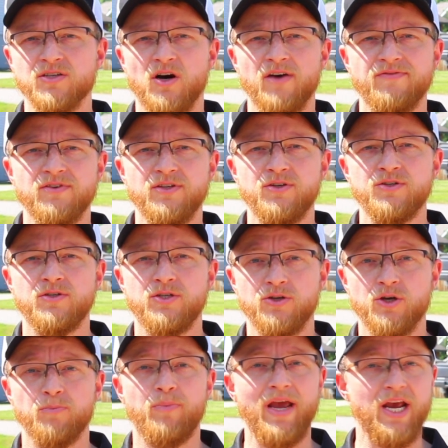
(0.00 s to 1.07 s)
often used to
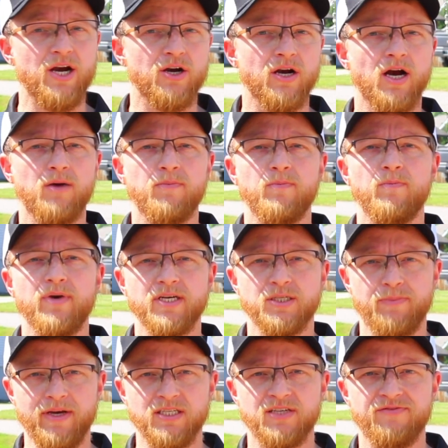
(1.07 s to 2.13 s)
compare how
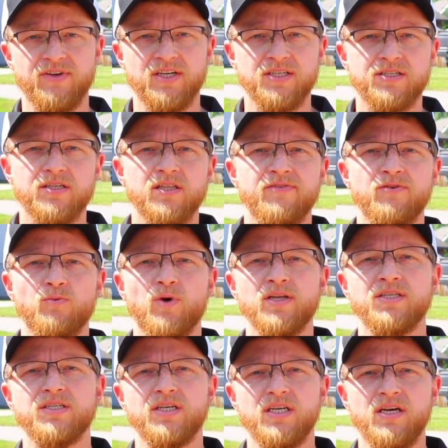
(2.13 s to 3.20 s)
expensive it is to live in
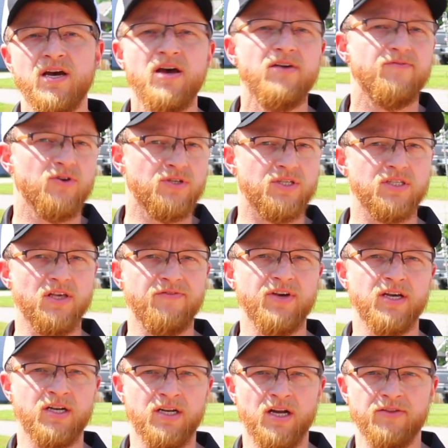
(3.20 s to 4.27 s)
one city versus living
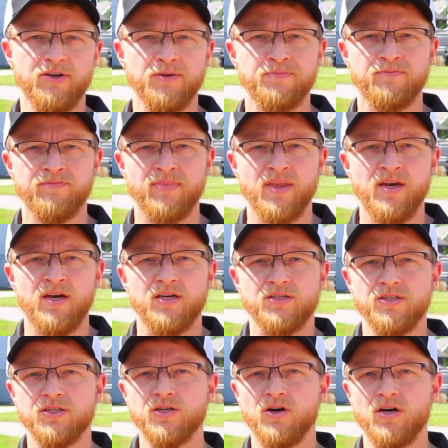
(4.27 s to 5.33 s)
in another.
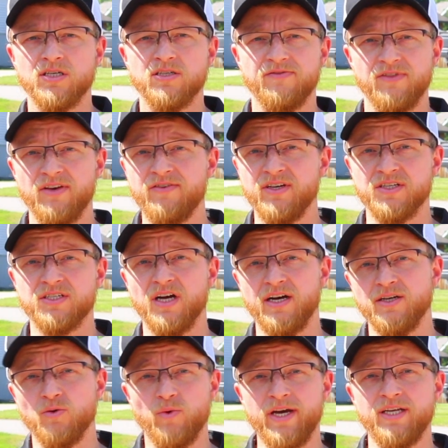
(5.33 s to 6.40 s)
Since the cost of living is
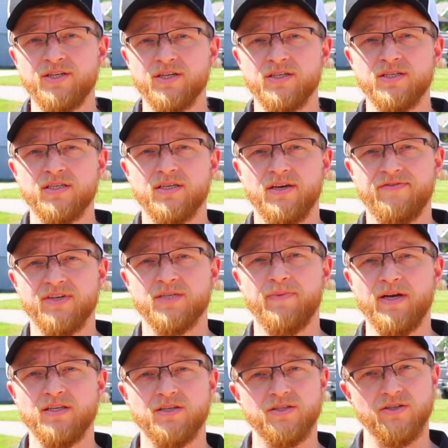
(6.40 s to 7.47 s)
tied to wages, if
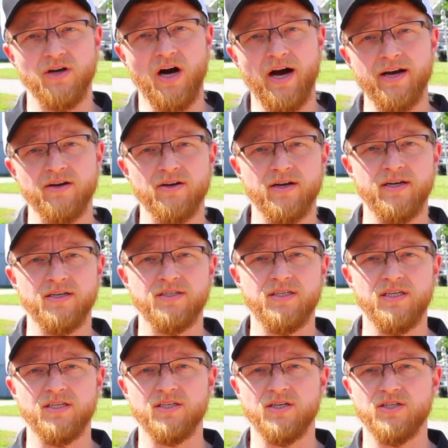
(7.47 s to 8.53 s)
expenses are higher in a
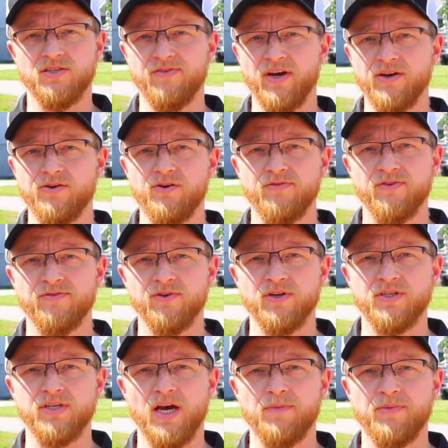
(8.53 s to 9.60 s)
city such as Vancouver, for
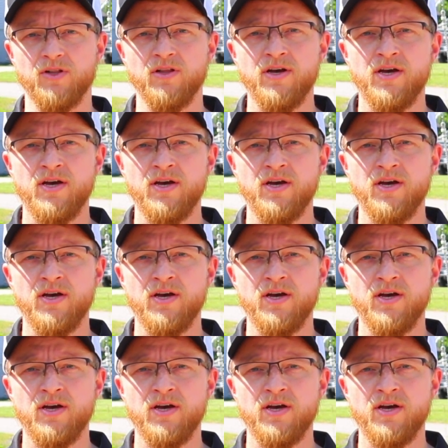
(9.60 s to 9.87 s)
example,